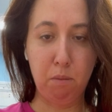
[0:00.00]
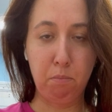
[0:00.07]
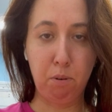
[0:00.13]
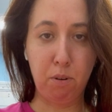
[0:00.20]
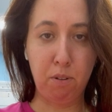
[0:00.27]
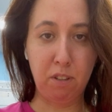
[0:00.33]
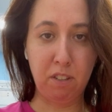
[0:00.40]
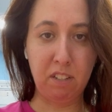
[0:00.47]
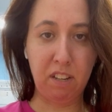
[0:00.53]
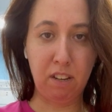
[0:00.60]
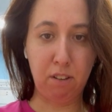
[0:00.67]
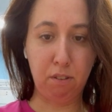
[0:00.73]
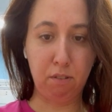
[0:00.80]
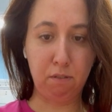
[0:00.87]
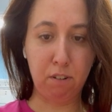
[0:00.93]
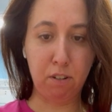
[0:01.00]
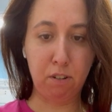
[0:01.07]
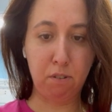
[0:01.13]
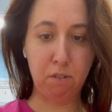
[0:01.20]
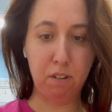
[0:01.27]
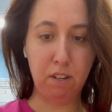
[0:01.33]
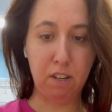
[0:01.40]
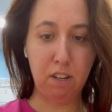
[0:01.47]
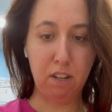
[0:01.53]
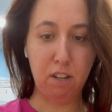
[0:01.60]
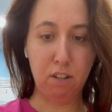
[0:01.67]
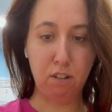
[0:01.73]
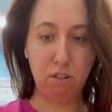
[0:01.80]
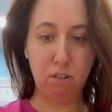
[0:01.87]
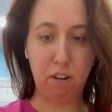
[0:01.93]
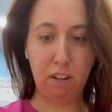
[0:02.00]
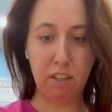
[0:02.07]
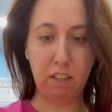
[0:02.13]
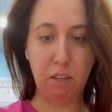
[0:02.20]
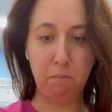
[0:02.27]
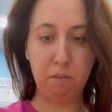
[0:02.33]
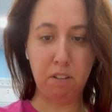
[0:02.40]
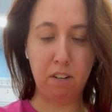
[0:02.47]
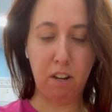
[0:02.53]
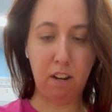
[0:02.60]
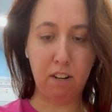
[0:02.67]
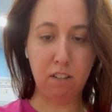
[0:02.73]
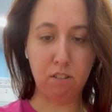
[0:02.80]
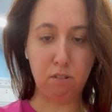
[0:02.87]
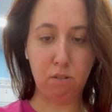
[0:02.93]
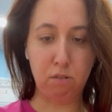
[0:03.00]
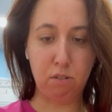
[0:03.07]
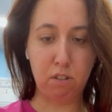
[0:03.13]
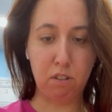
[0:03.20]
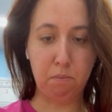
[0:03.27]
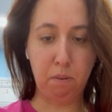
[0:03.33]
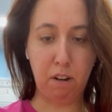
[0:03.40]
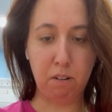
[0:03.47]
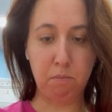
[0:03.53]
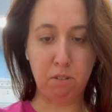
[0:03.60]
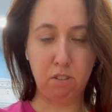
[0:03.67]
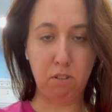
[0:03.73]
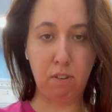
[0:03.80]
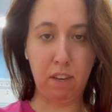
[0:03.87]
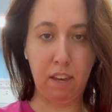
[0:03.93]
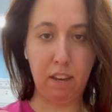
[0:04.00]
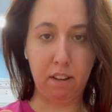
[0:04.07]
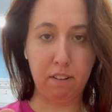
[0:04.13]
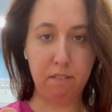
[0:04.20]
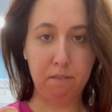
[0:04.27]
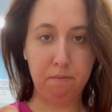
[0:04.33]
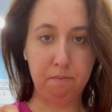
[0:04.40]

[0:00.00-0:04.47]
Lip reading: Pull the tail through. Try and keep the knot as close to the bottom as you can.